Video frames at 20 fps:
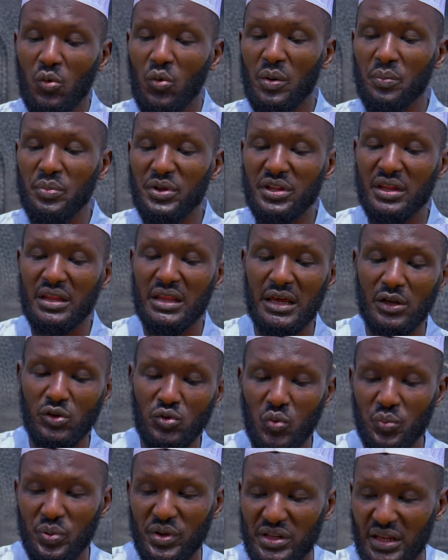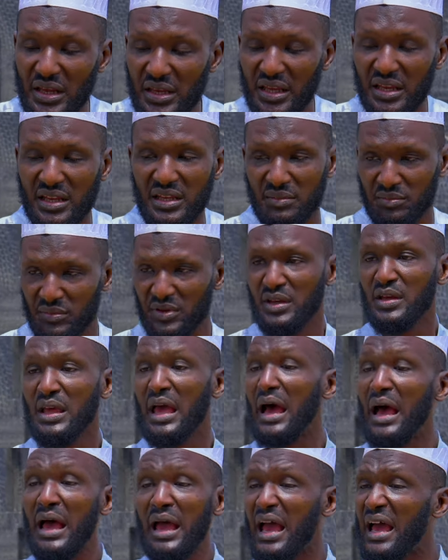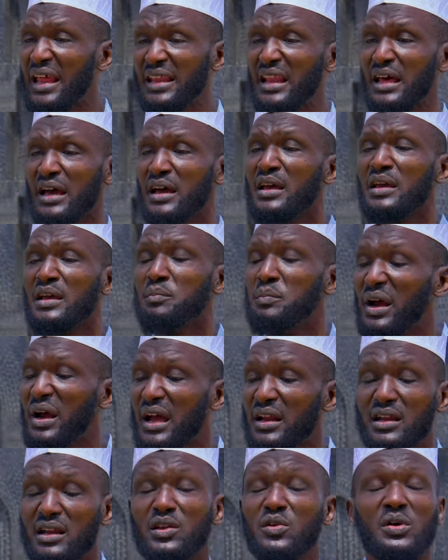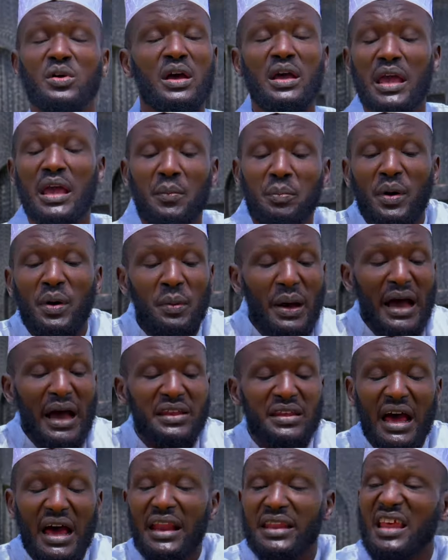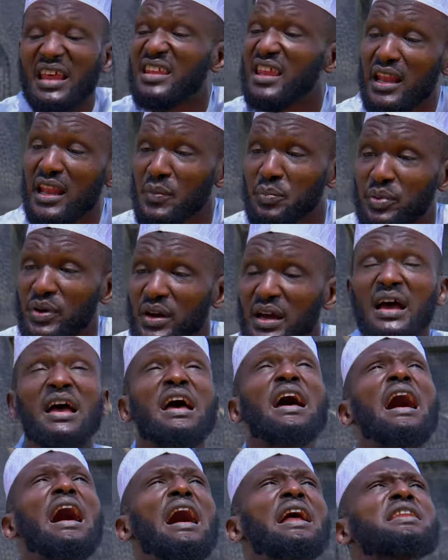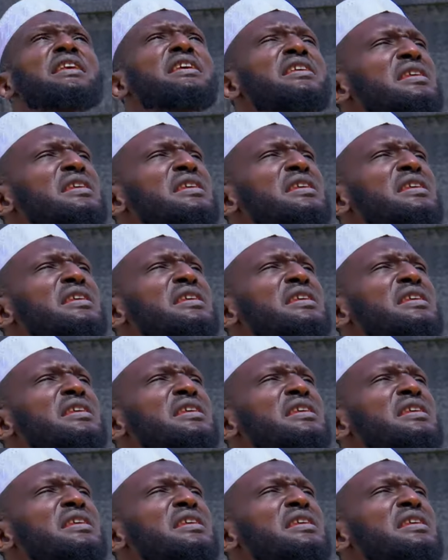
We be say na two place I get. Adla, make I tell you. Ibu as I dey sleep. I dey